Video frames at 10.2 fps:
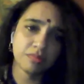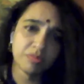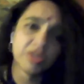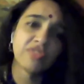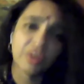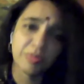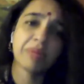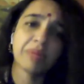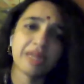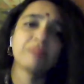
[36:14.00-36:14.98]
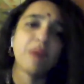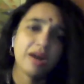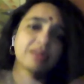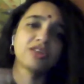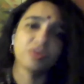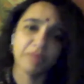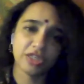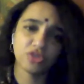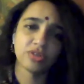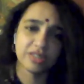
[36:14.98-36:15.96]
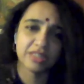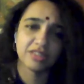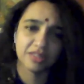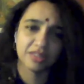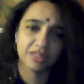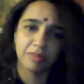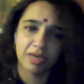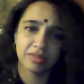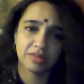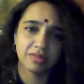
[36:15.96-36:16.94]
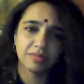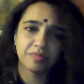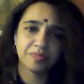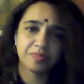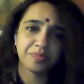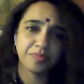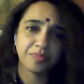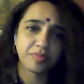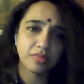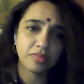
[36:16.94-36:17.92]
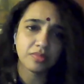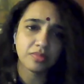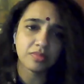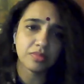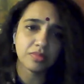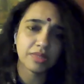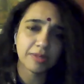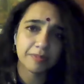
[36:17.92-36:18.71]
different people can partner to make sure it reaches the mass. All right, great.